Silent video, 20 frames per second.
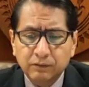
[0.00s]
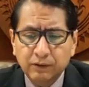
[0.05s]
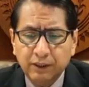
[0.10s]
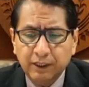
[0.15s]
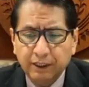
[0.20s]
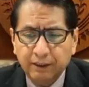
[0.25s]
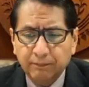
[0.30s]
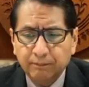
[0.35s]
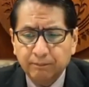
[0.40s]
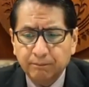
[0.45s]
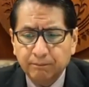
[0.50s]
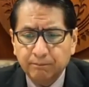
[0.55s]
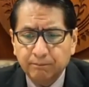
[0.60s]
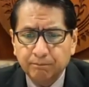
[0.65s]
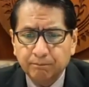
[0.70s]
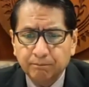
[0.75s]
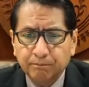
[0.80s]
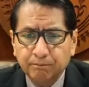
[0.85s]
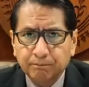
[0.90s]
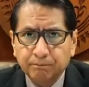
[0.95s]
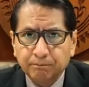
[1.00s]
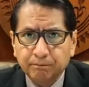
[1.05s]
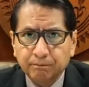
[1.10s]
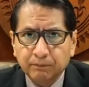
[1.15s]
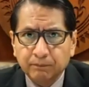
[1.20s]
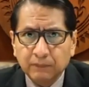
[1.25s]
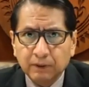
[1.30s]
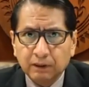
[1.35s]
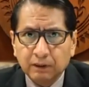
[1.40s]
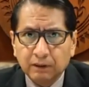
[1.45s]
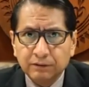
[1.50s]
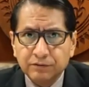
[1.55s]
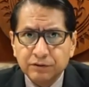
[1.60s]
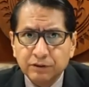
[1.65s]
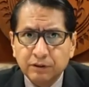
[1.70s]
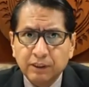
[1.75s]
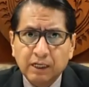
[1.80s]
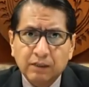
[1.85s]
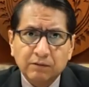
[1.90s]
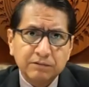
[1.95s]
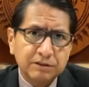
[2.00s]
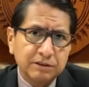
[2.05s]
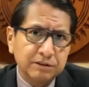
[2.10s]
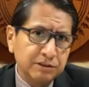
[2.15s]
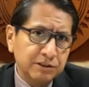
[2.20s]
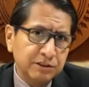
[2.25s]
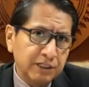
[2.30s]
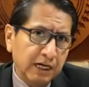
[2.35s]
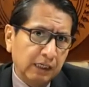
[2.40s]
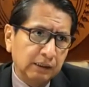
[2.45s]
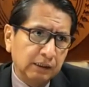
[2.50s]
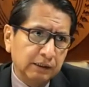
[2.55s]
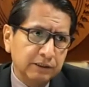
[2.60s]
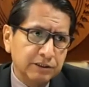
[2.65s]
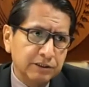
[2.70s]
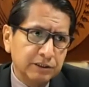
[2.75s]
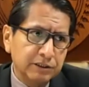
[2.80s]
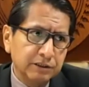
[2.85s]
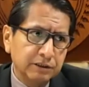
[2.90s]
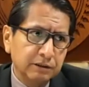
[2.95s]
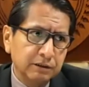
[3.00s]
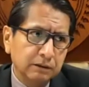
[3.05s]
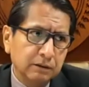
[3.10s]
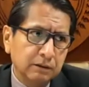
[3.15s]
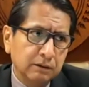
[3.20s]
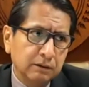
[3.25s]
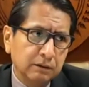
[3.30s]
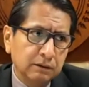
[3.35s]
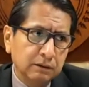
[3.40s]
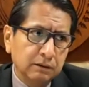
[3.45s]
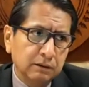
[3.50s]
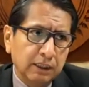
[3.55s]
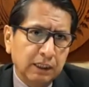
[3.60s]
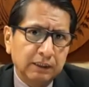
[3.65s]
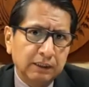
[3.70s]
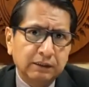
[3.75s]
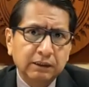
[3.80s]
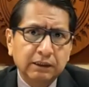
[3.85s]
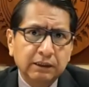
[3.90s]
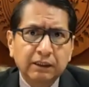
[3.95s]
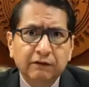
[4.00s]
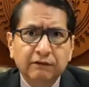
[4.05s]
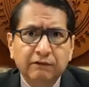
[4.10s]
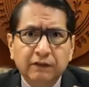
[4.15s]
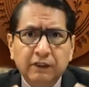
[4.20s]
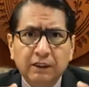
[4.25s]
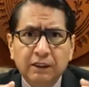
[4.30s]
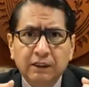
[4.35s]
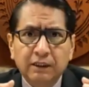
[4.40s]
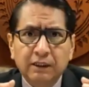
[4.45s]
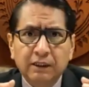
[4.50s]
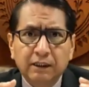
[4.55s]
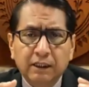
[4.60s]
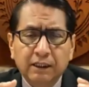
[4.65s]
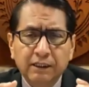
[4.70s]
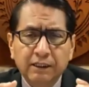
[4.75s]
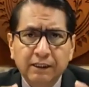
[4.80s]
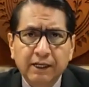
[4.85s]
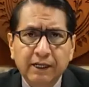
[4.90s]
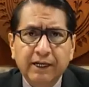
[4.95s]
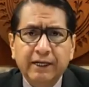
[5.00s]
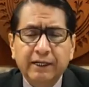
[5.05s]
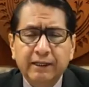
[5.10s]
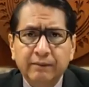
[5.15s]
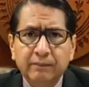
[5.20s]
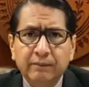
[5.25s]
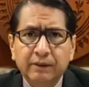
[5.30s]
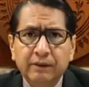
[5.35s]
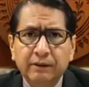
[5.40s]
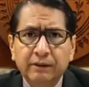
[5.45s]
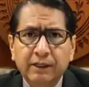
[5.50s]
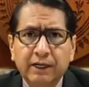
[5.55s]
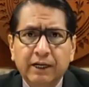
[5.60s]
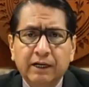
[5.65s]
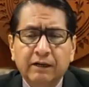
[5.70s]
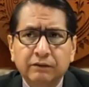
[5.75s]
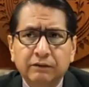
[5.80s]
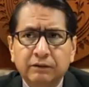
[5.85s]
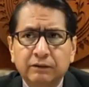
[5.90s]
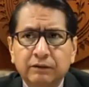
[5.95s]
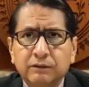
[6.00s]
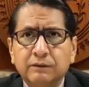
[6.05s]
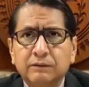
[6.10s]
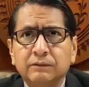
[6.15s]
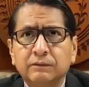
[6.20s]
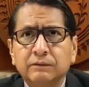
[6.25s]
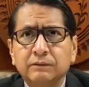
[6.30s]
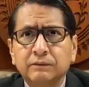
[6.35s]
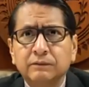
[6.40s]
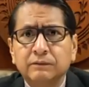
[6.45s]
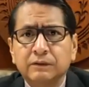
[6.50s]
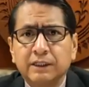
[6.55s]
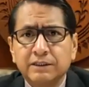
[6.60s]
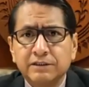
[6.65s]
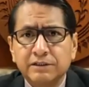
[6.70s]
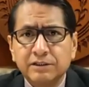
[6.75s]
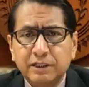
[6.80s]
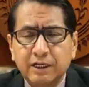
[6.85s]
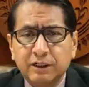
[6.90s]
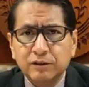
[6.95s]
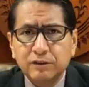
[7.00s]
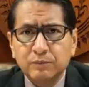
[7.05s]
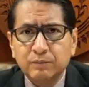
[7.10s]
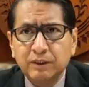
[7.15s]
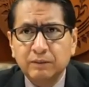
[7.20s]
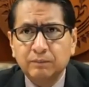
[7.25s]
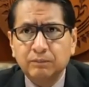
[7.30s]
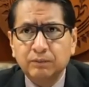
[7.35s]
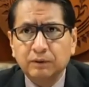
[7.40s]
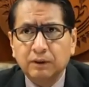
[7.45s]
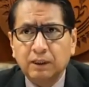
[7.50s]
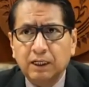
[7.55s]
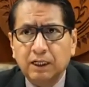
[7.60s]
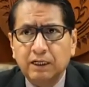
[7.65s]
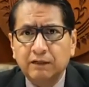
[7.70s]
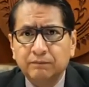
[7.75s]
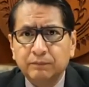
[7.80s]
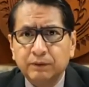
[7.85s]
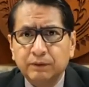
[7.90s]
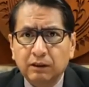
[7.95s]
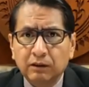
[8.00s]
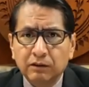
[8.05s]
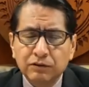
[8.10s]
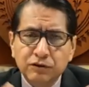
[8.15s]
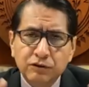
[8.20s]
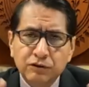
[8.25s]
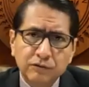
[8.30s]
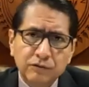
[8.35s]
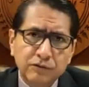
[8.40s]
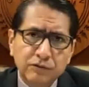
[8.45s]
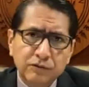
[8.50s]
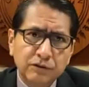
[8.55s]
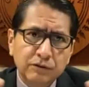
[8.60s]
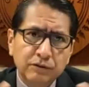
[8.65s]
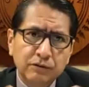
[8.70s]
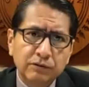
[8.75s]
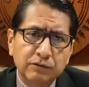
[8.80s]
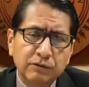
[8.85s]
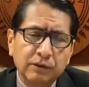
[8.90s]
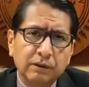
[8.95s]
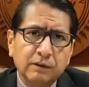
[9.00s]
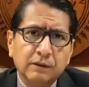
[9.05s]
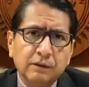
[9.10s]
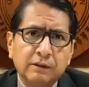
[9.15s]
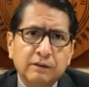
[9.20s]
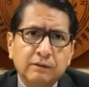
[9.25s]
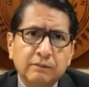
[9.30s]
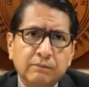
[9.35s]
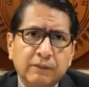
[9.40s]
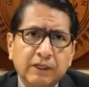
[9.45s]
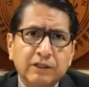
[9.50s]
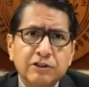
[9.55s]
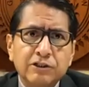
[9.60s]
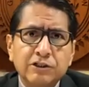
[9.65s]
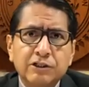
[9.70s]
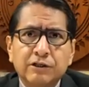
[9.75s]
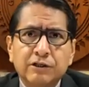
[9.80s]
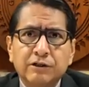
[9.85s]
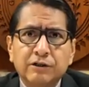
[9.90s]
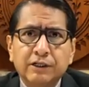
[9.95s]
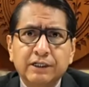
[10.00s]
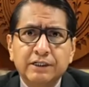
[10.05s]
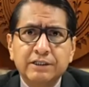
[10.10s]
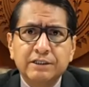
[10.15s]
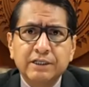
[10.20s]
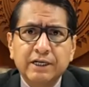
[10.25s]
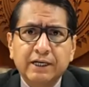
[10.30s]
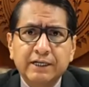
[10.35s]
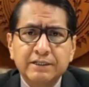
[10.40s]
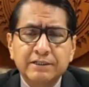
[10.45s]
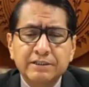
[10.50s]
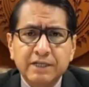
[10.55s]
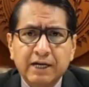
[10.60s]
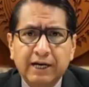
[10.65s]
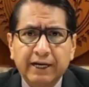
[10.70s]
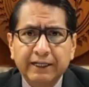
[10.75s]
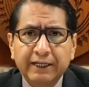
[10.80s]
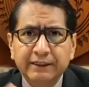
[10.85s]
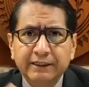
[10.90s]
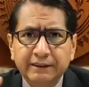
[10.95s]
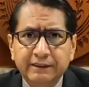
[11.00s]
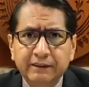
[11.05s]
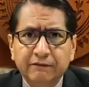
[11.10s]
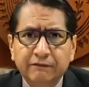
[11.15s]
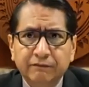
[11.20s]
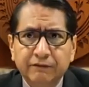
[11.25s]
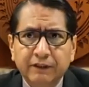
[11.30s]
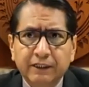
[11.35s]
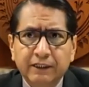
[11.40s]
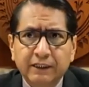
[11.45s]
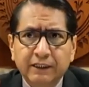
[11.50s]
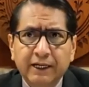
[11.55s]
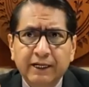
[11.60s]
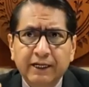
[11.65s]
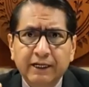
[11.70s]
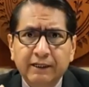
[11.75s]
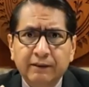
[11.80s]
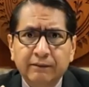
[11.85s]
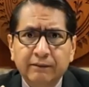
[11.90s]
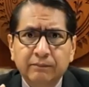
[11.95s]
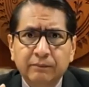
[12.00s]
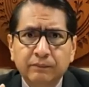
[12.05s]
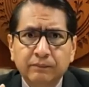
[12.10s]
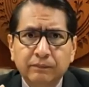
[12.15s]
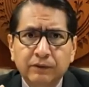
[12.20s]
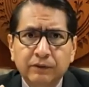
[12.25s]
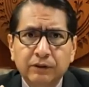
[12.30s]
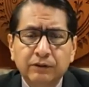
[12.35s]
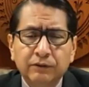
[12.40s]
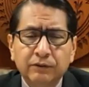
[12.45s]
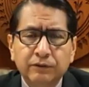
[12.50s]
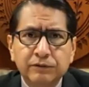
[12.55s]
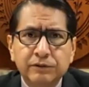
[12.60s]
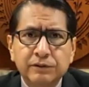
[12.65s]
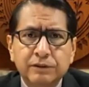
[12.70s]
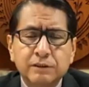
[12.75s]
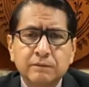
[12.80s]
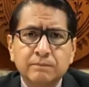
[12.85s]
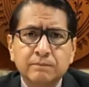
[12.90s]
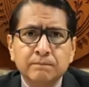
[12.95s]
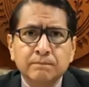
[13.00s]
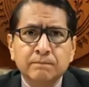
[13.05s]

name. And so that was a challenge not to give a, a name in Navajo that scares people off, but also to make sure it's a scientific name used